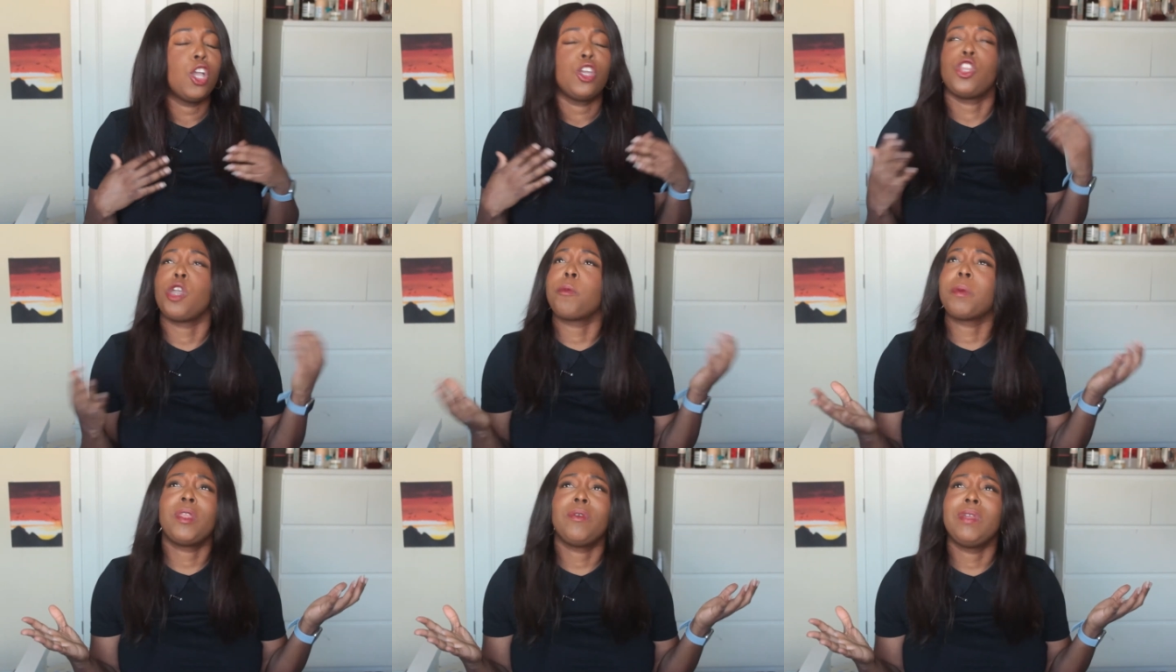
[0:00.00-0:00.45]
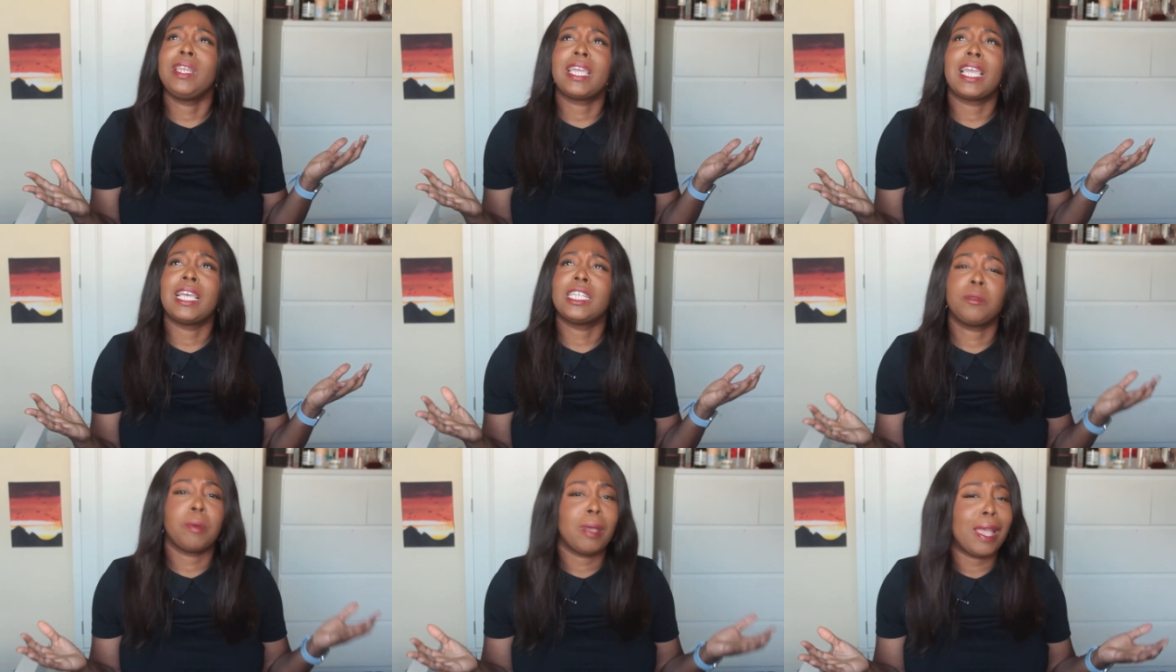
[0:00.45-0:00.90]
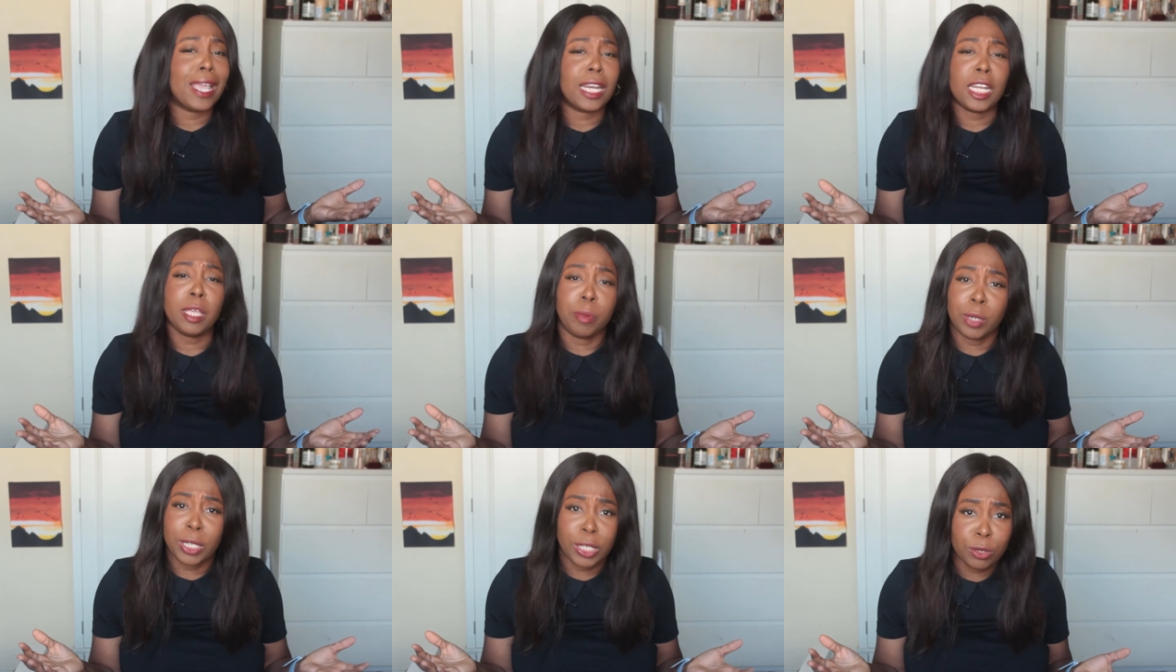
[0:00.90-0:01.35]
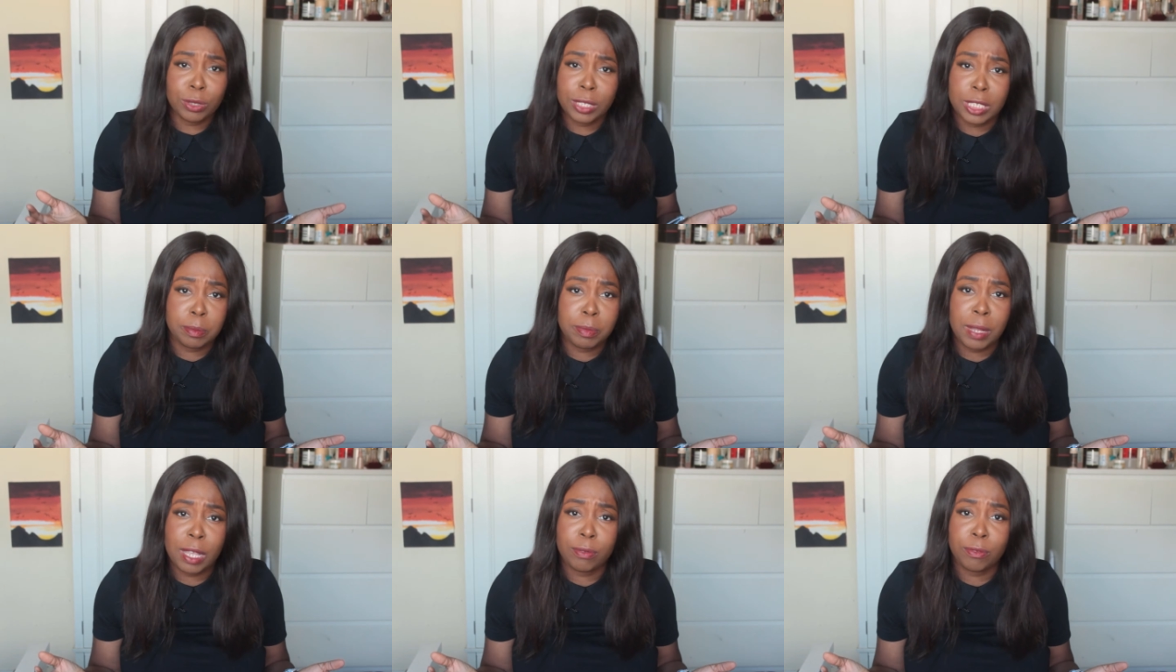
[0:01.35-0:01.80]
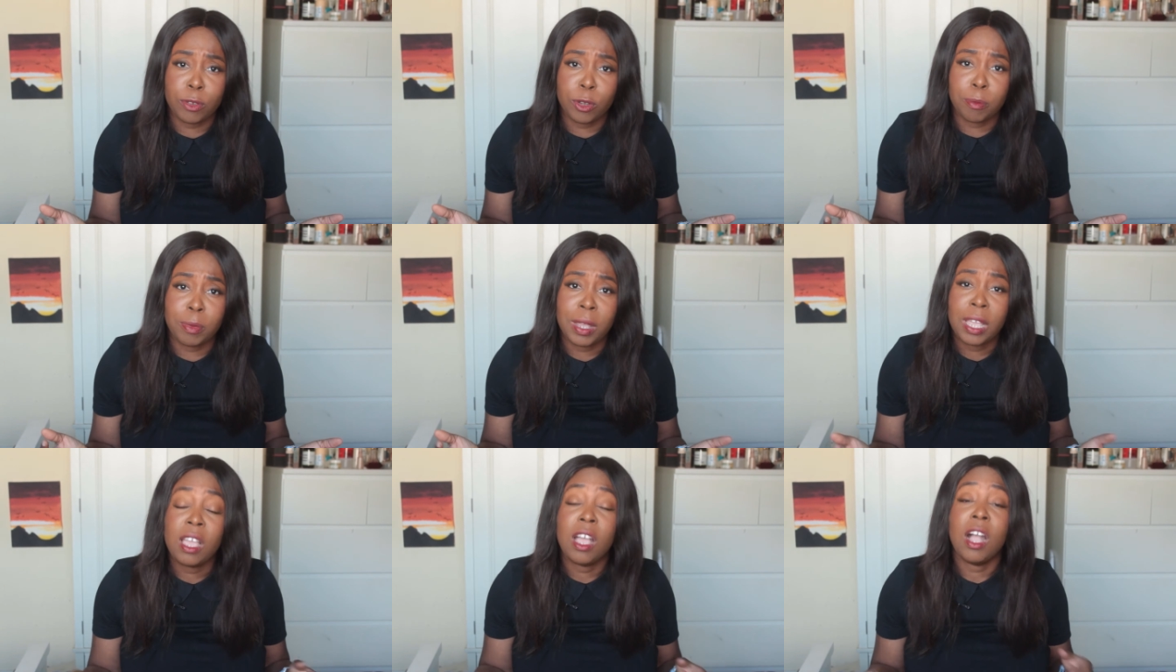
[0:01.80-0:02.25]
Nobody really cares about anybody on this platform.